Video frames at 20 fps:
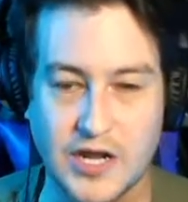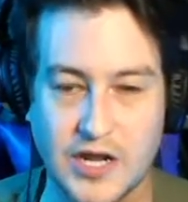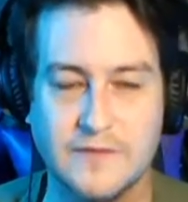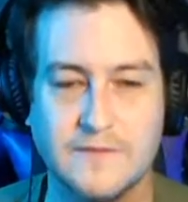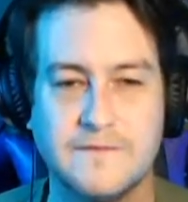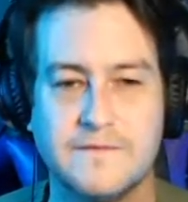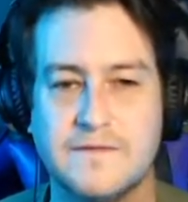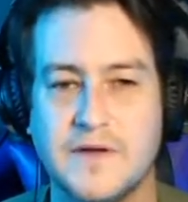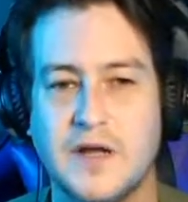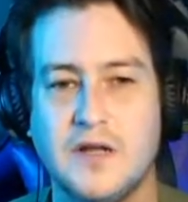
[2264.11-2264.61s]

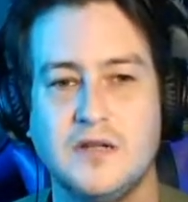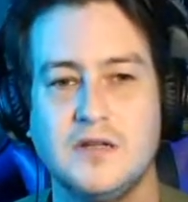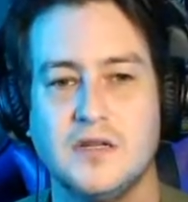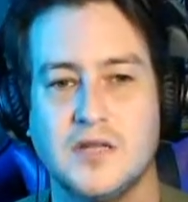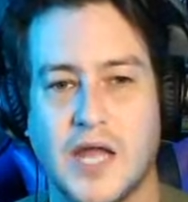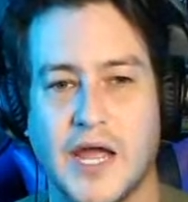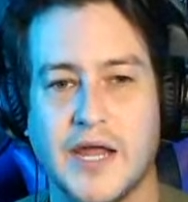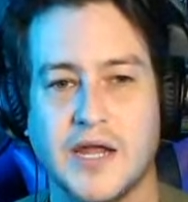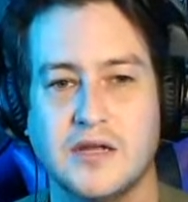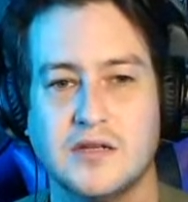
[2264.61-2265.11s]
It felt
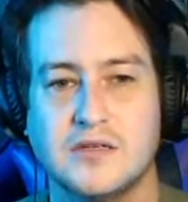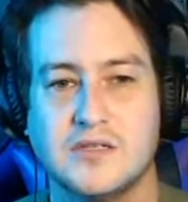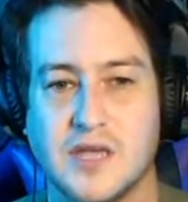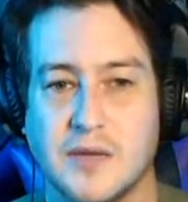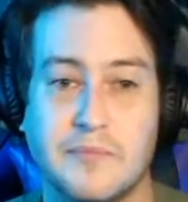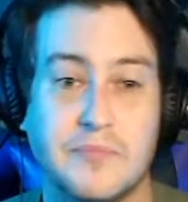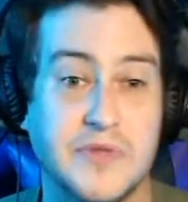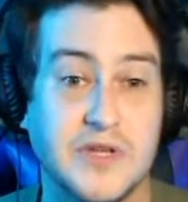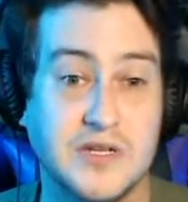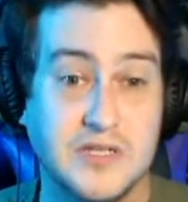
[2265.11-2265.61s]
like
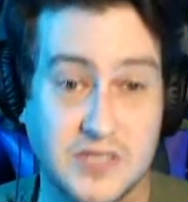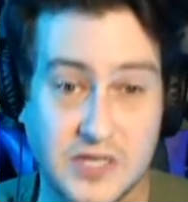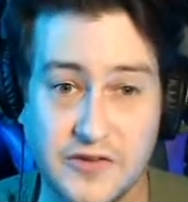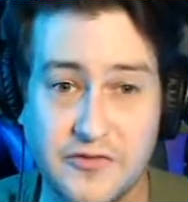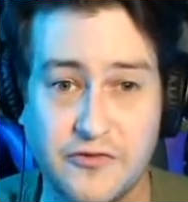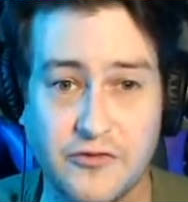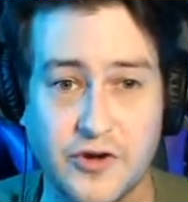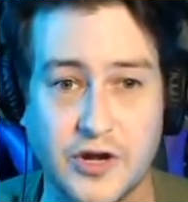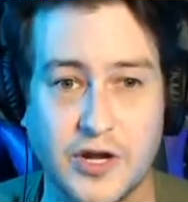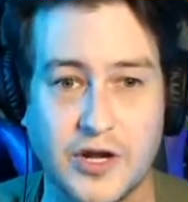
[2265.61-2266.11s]
something
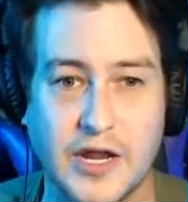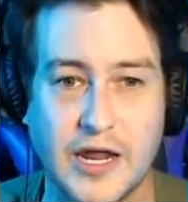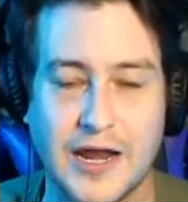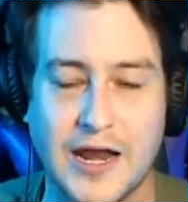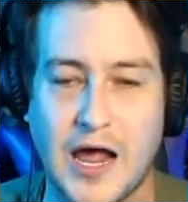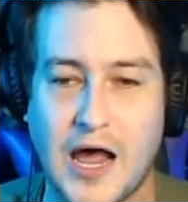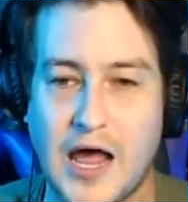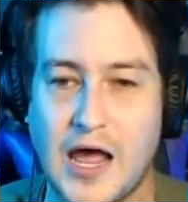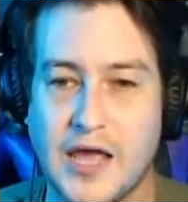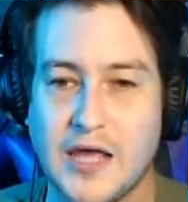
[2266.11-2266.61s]
different,
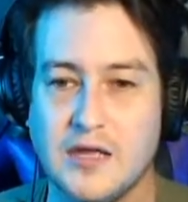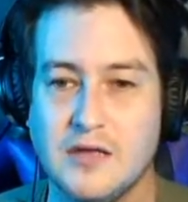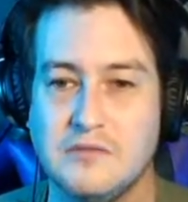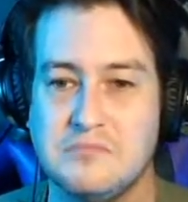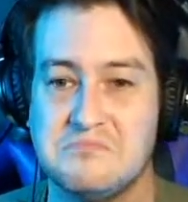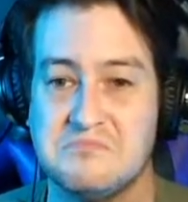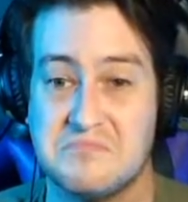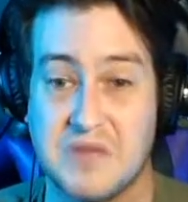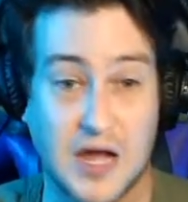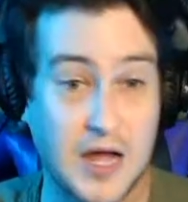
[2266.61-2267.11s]
and I
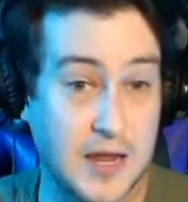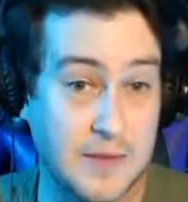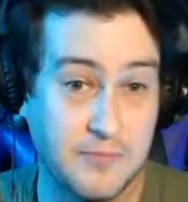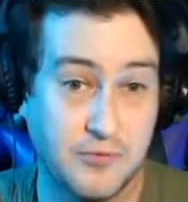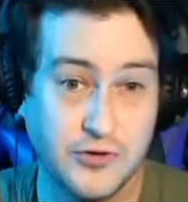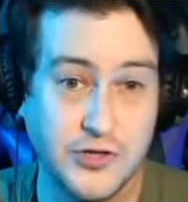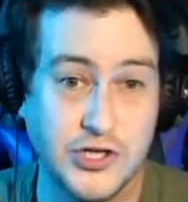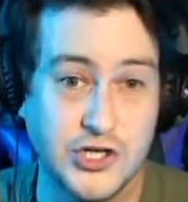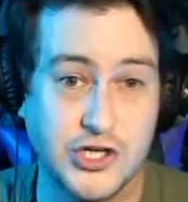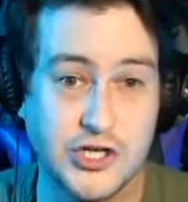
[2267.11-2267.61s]

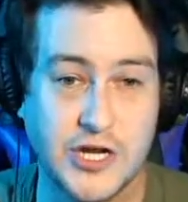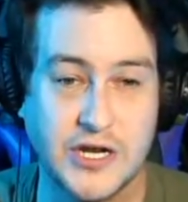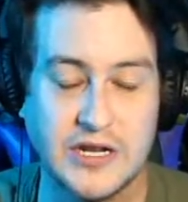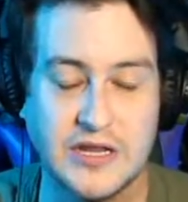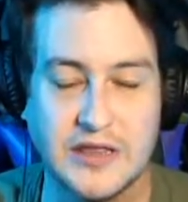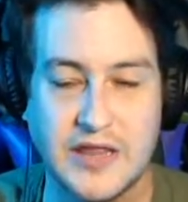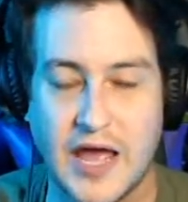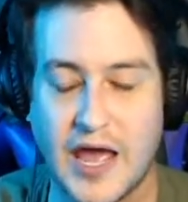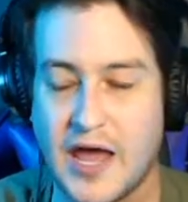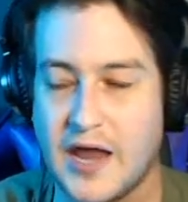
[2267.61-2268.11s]

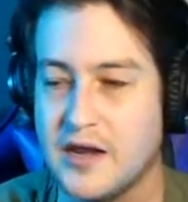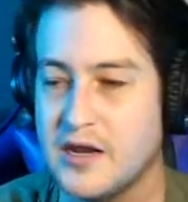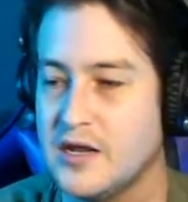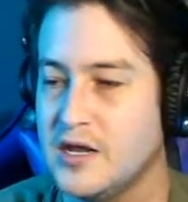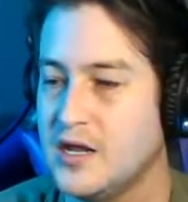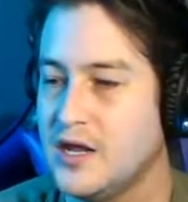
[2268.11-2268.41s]
appreciated that.